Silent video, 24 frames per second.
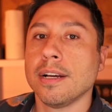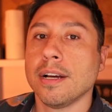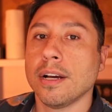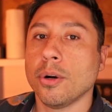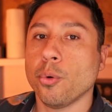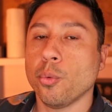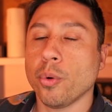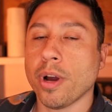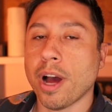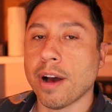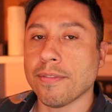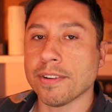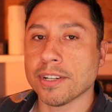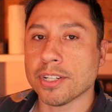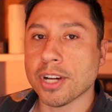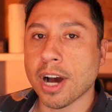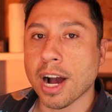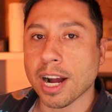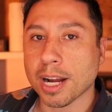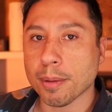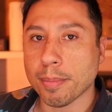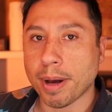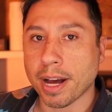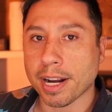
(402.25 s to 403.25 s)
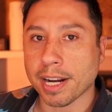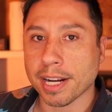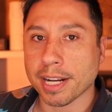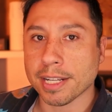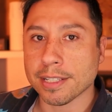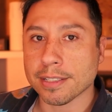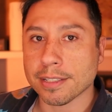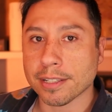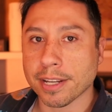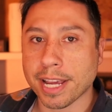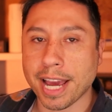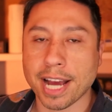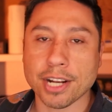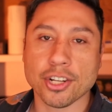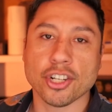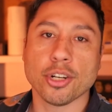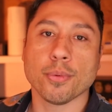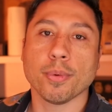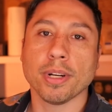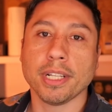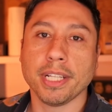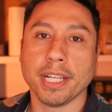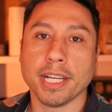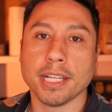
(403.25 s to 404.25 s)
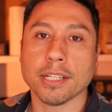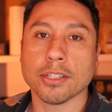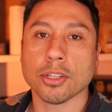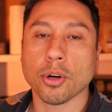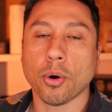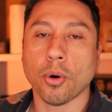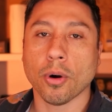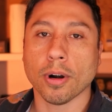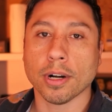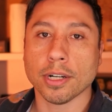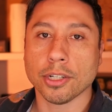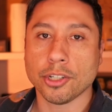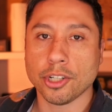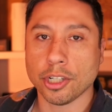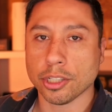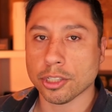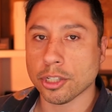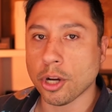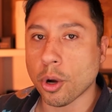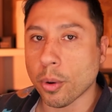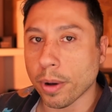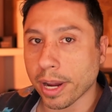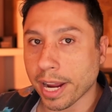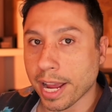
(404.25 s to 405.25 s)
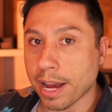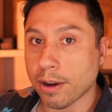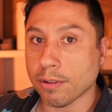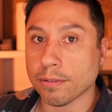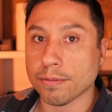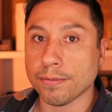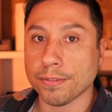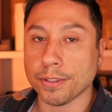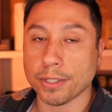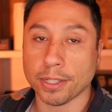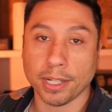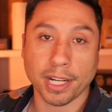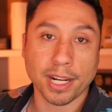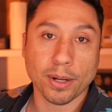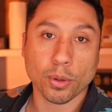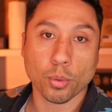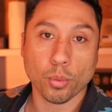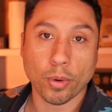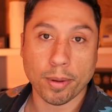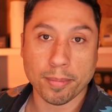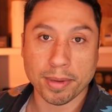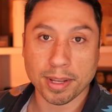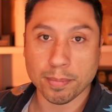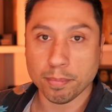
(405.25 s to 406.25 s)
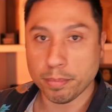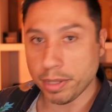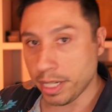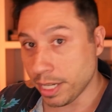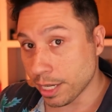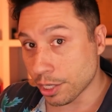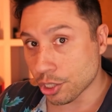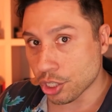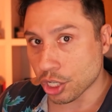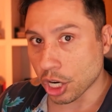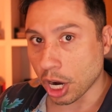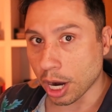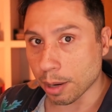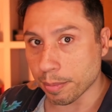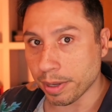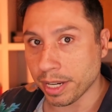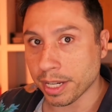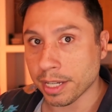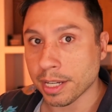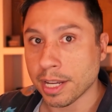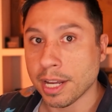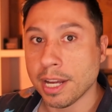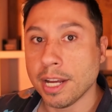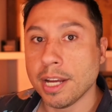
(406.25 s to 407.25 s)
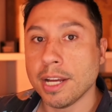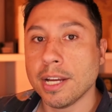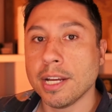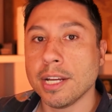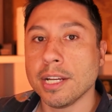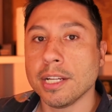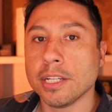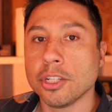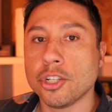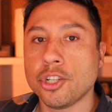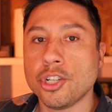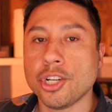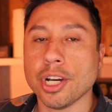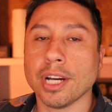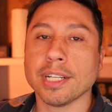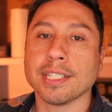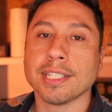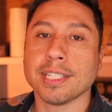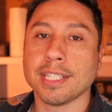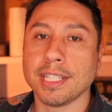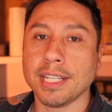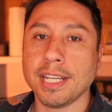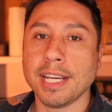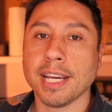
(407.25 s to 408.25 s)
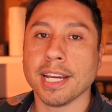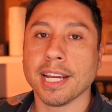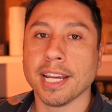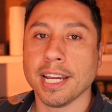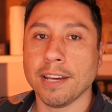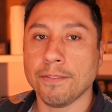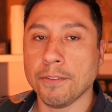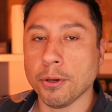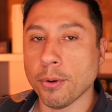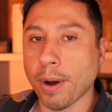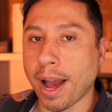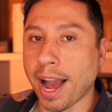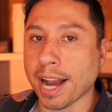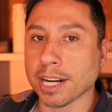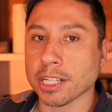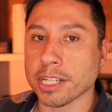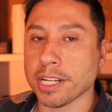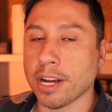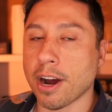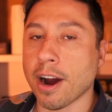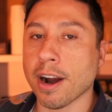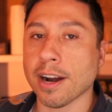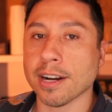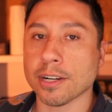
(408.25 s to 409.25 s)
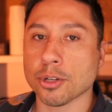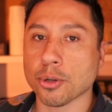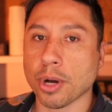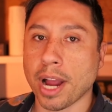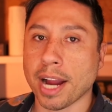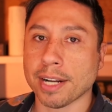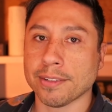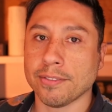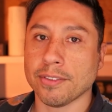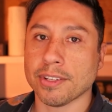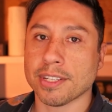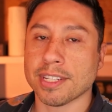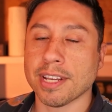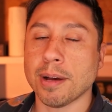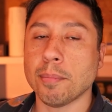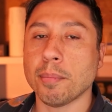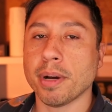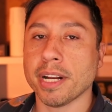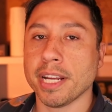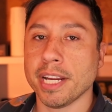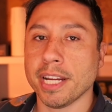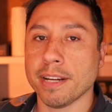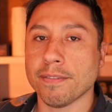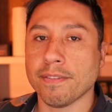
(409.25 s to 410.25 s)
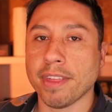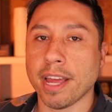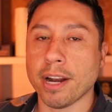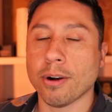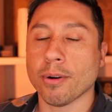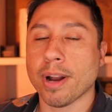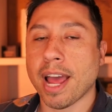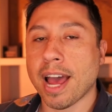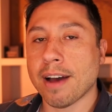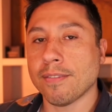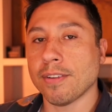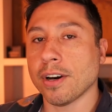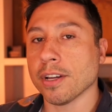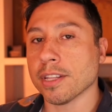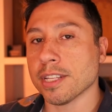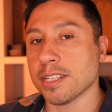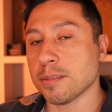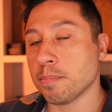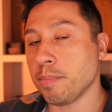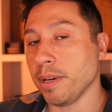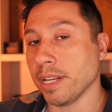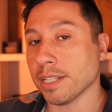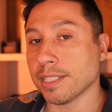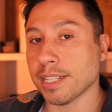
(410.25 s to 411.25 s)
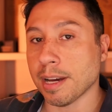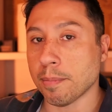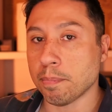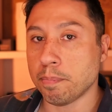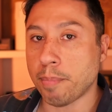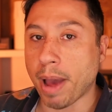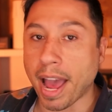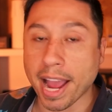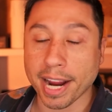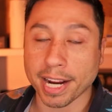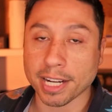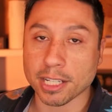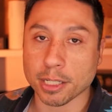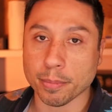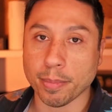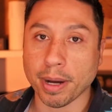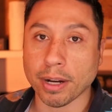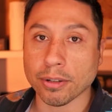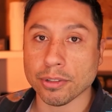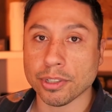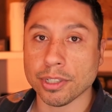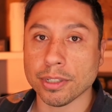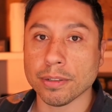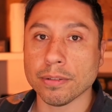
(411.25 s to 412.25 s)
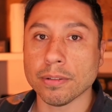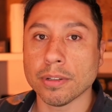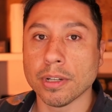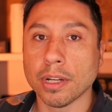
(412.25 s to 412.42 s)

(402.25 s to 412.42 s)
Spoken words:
We often talk about it as catch and release, or just going out, flirting with women, being charming, just seeing if you actually are attractive to somebody if they don't have all this built-up baggage about you.